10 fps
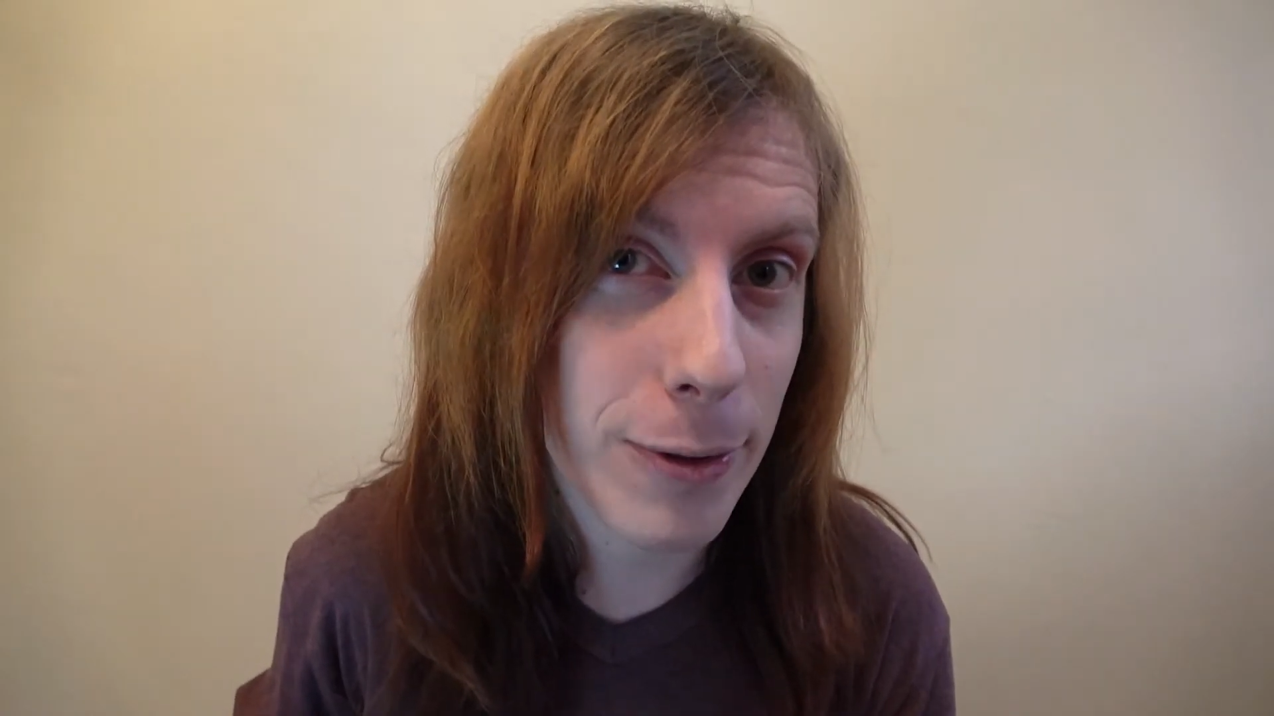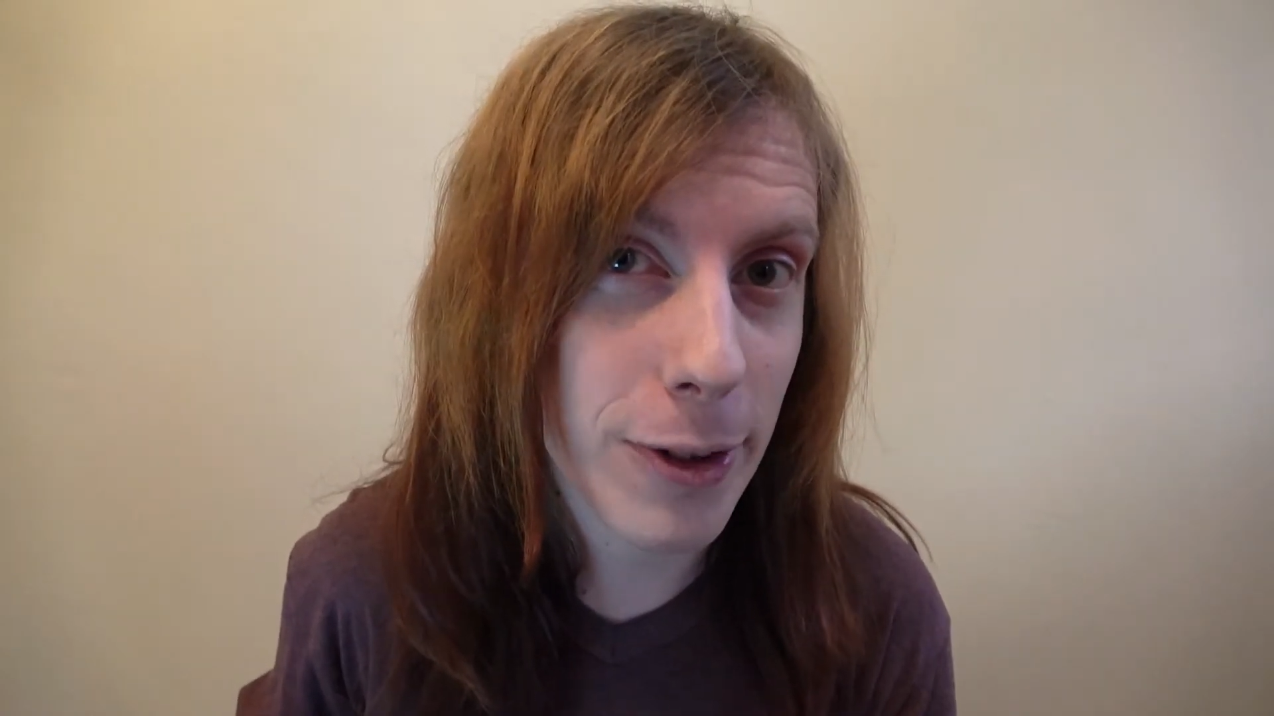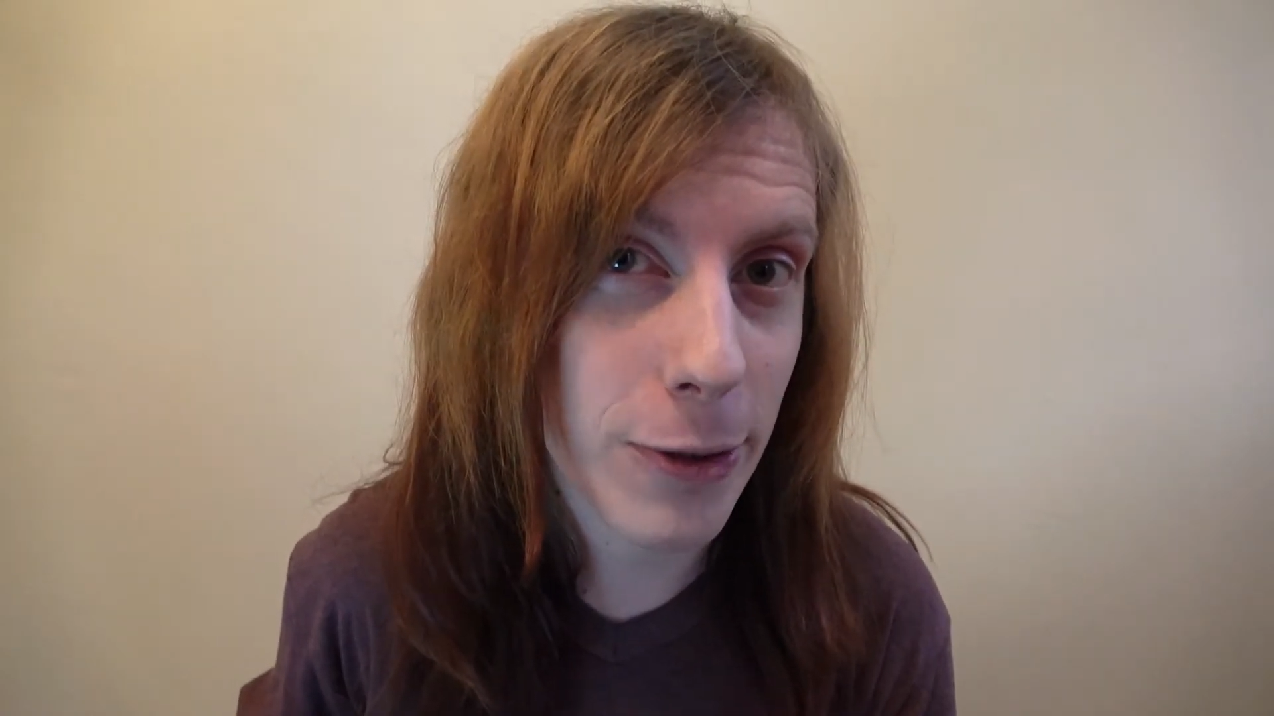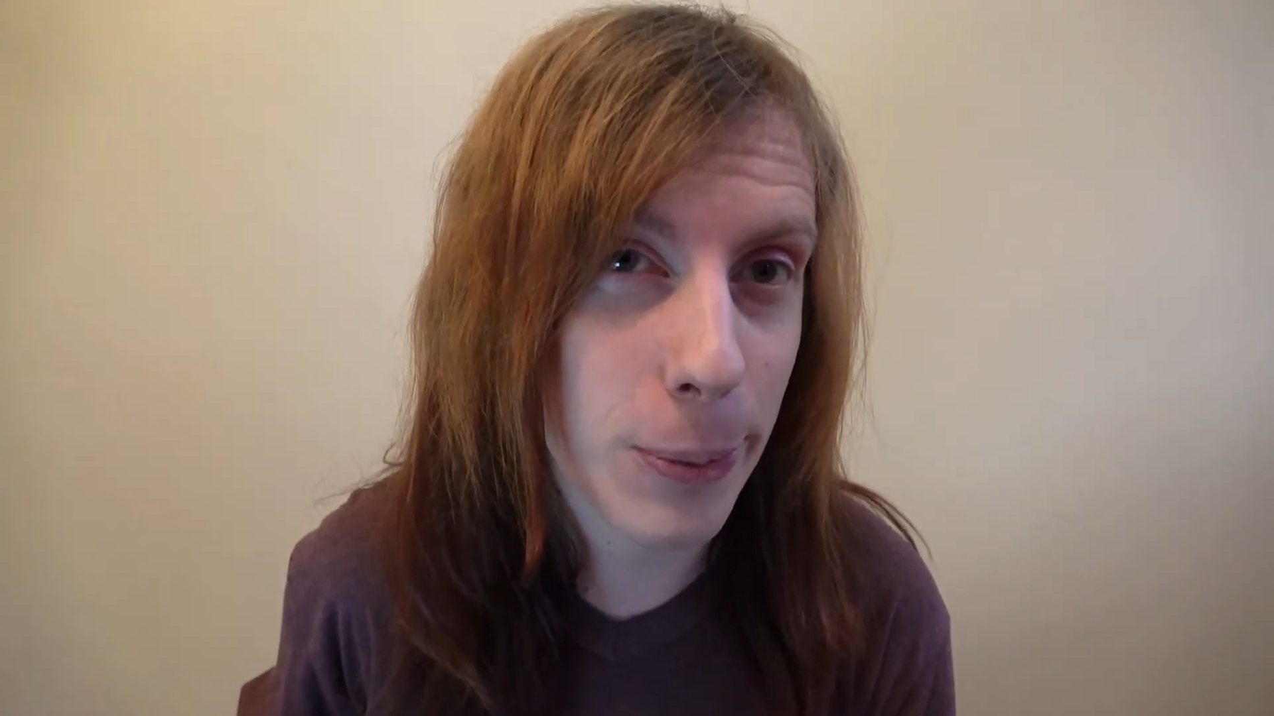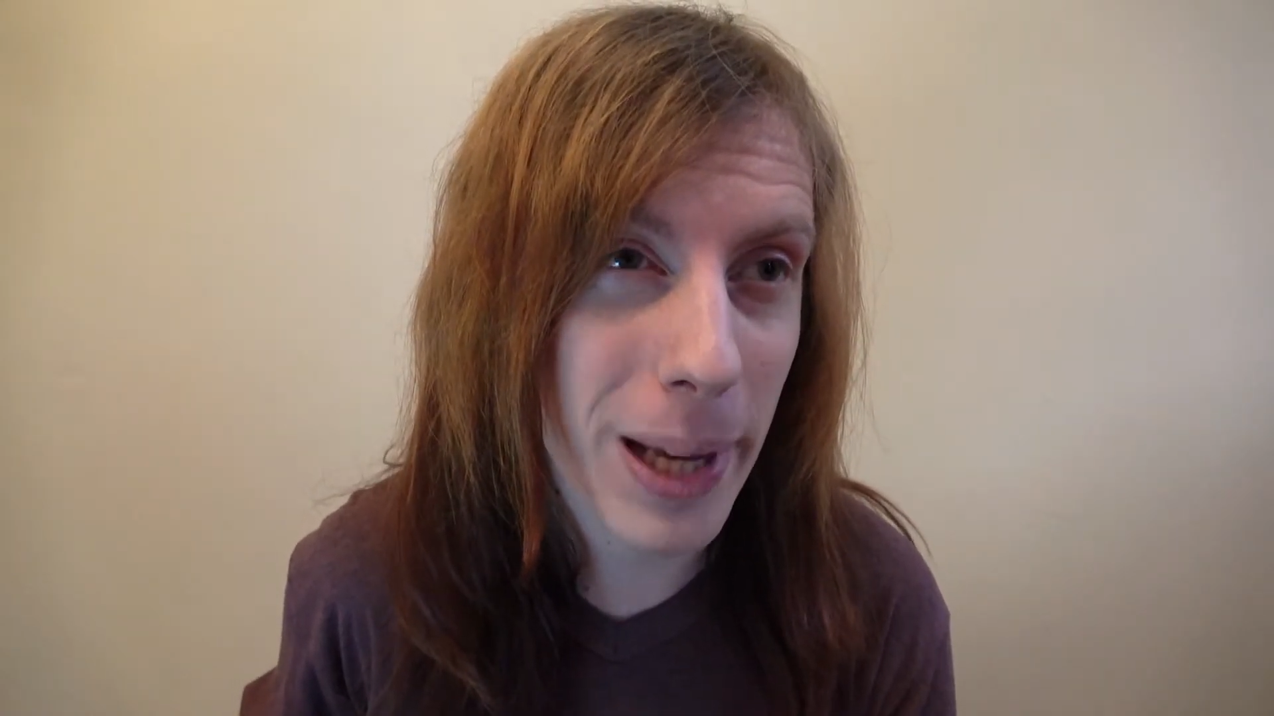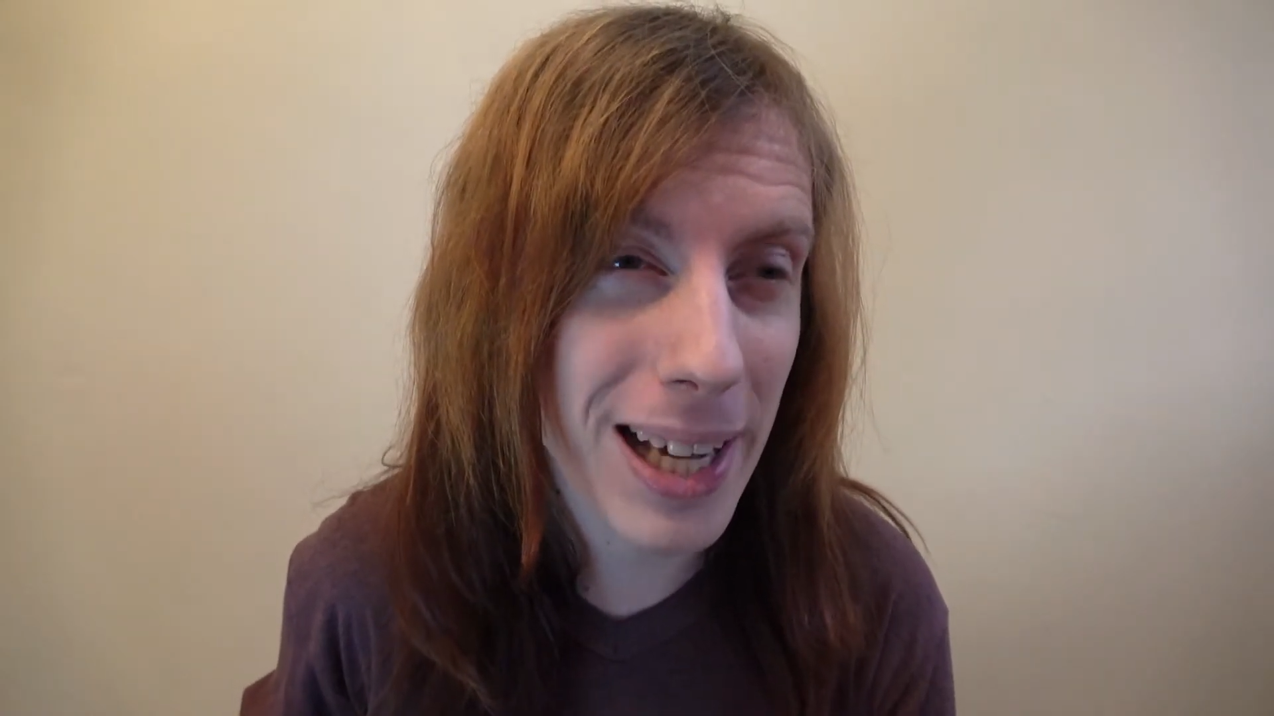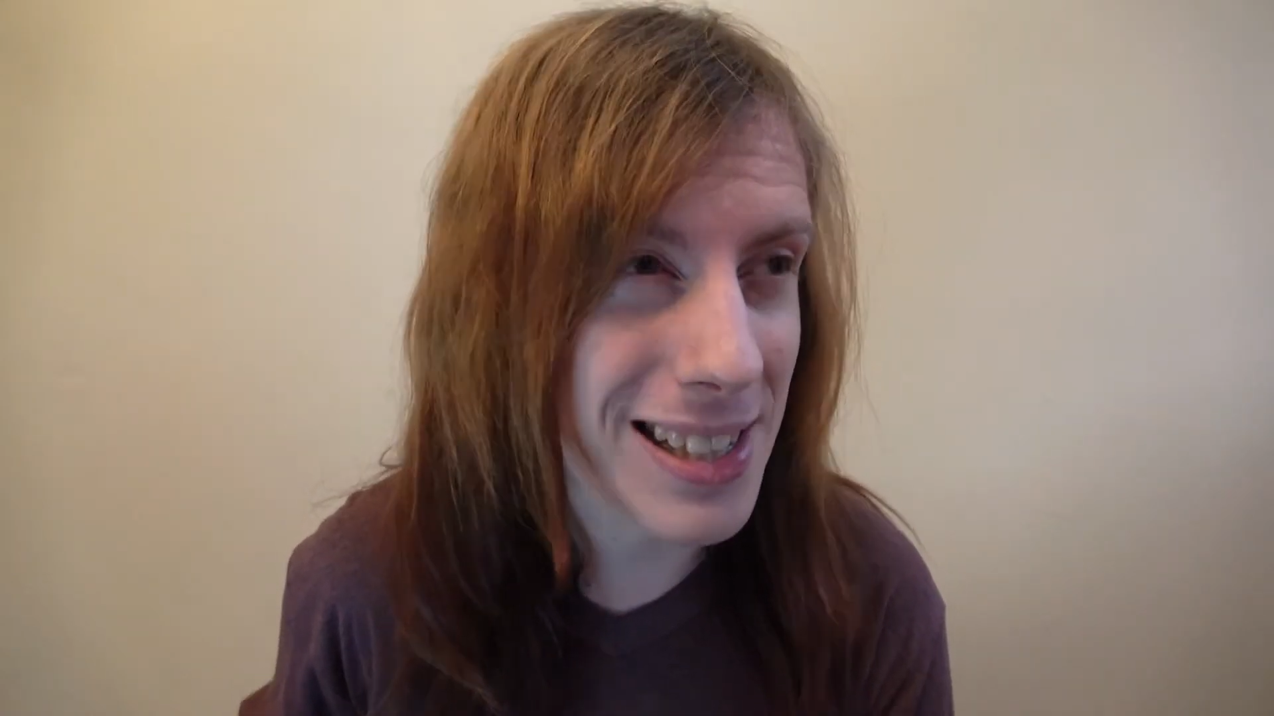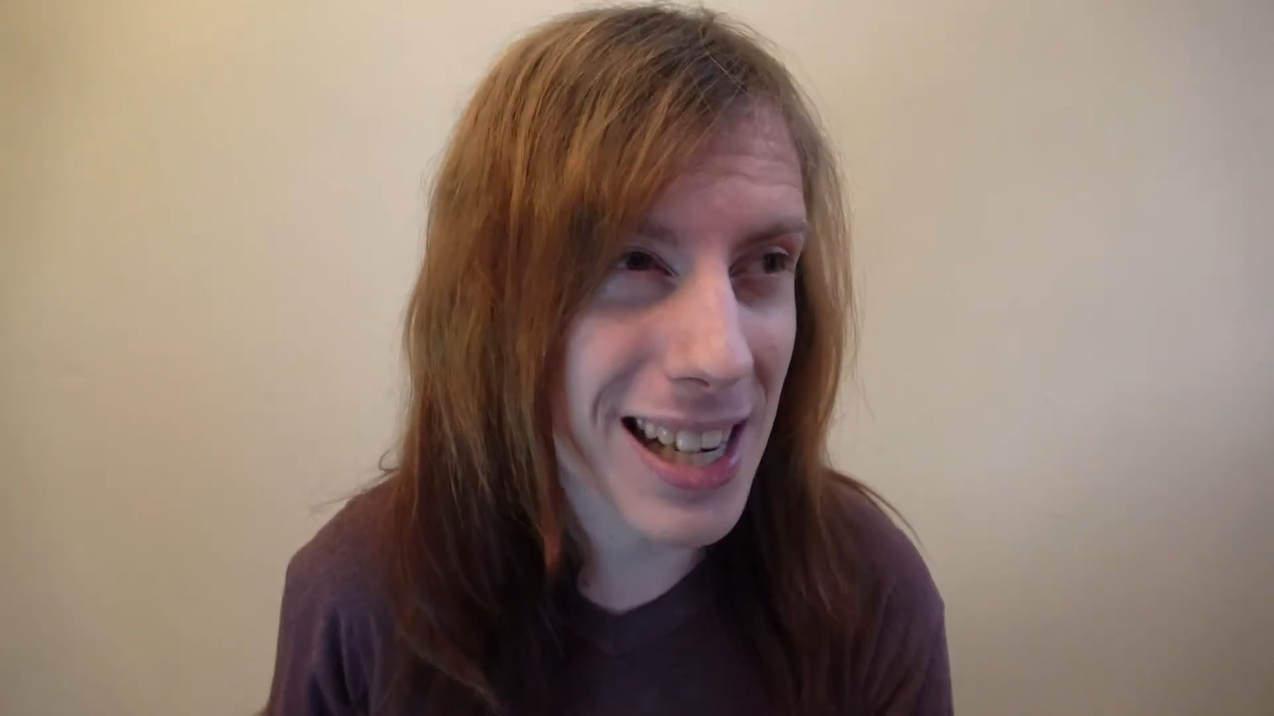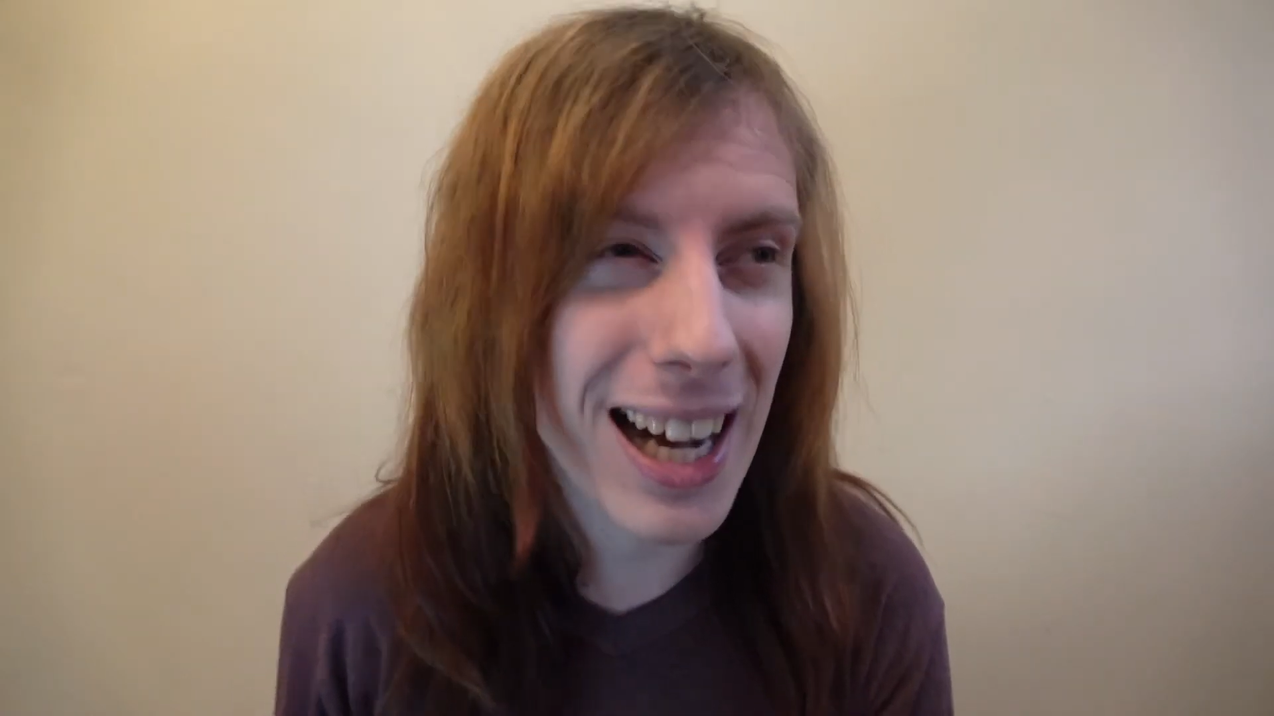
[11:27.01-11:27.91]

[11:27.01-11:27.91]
respect.